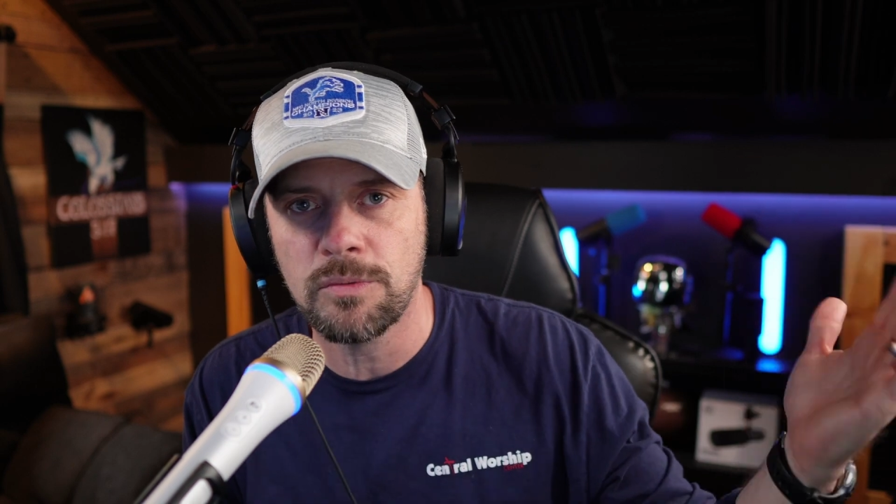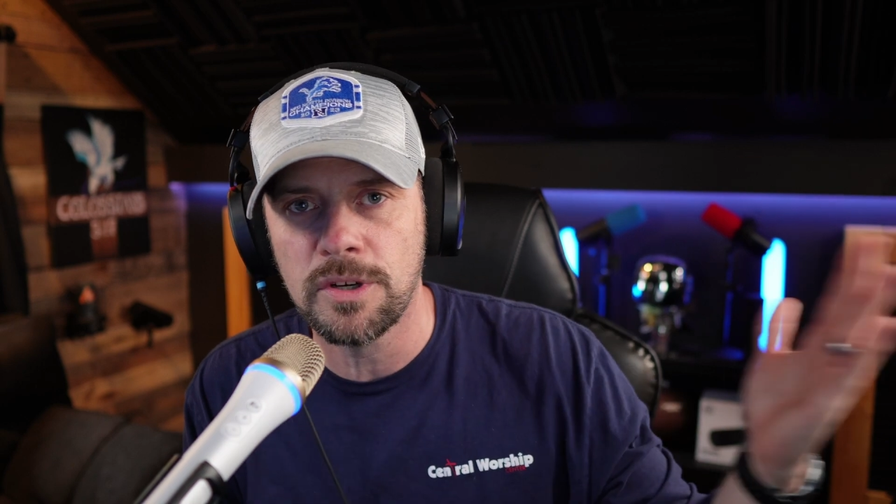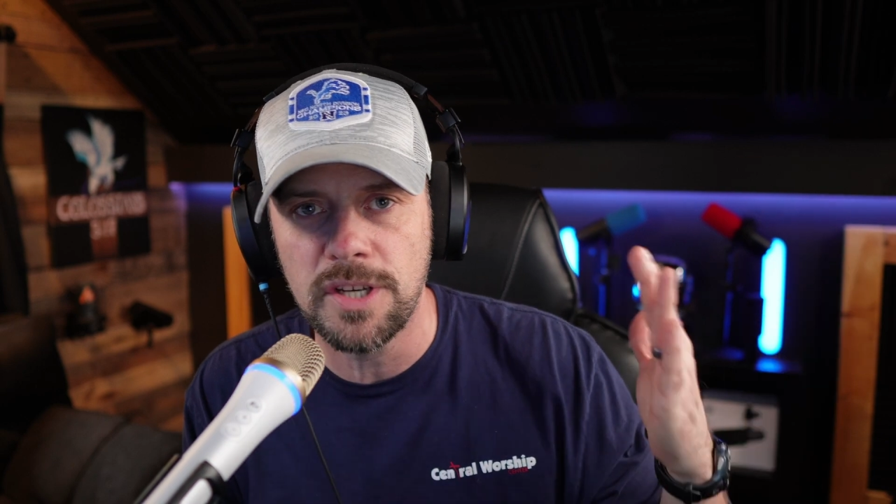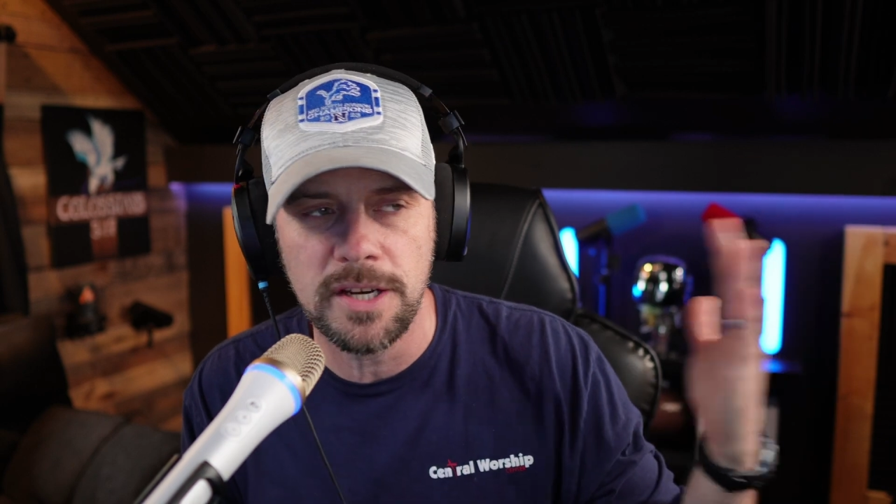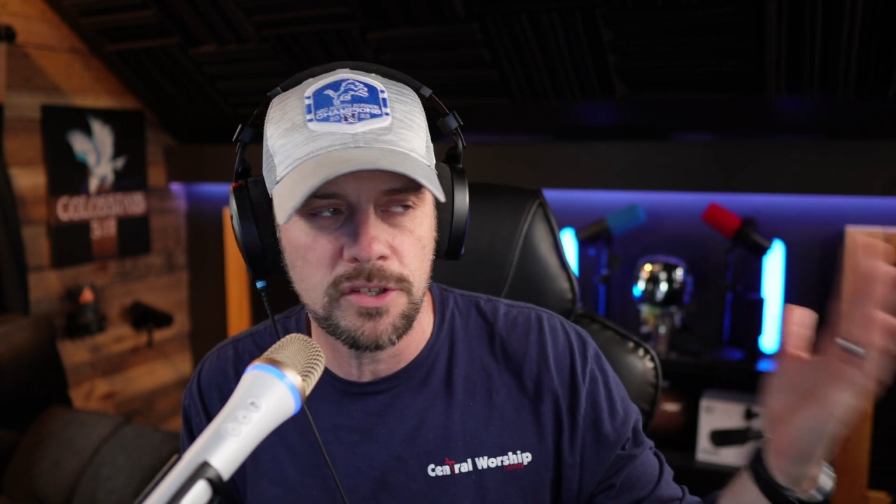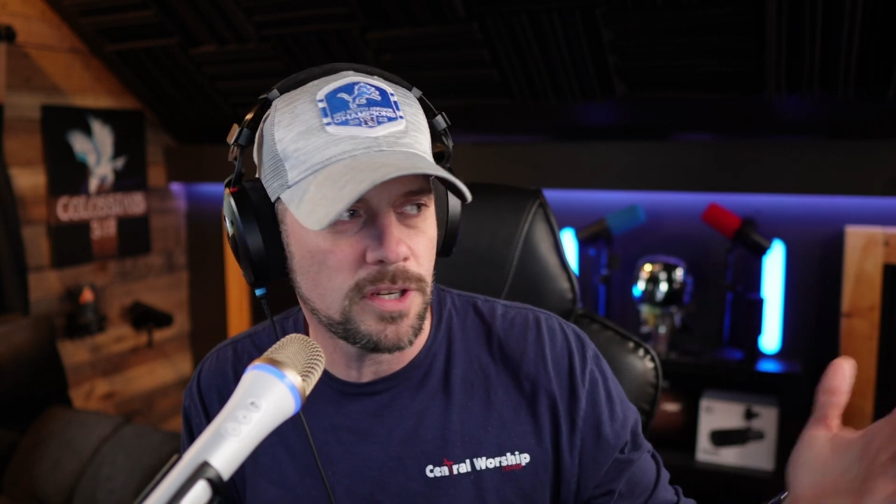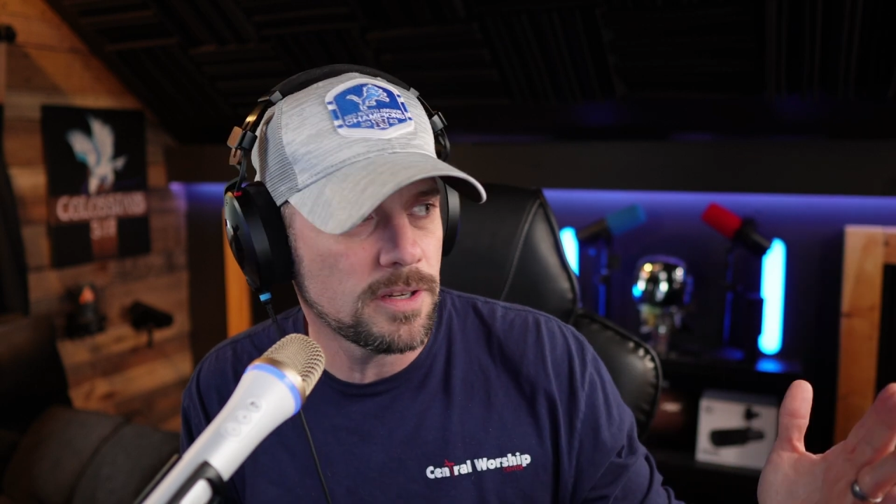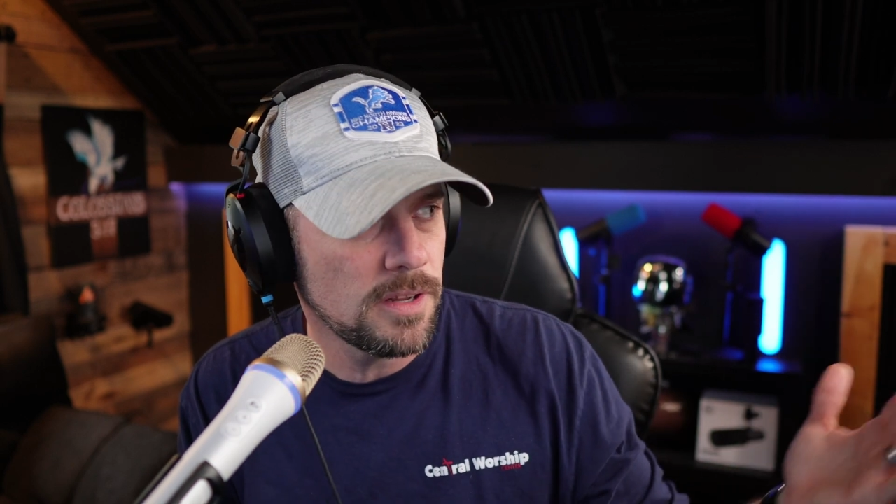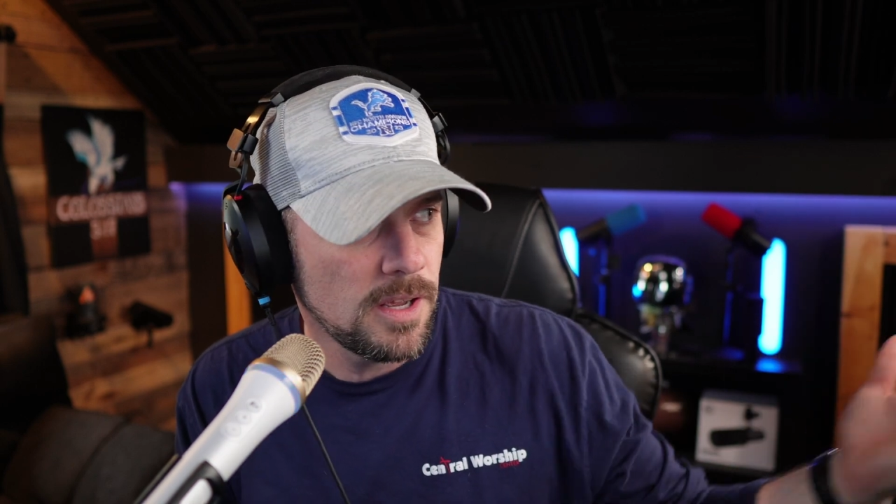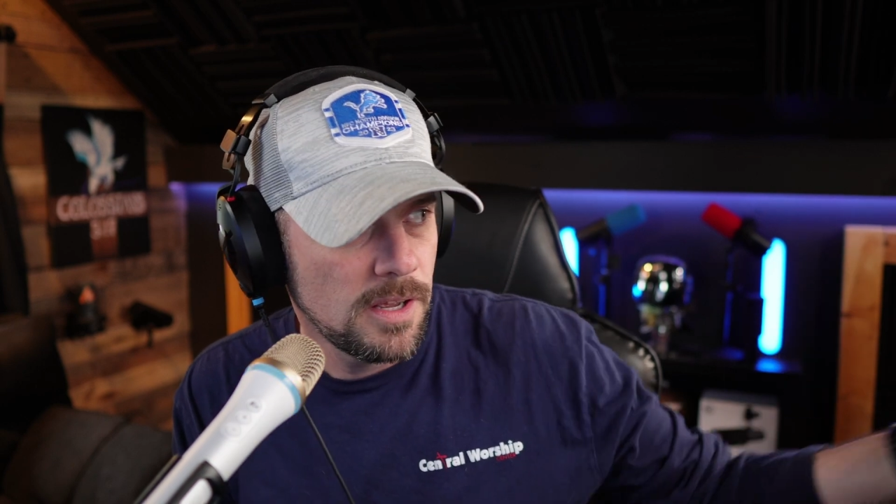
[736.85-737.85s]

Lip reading: rejection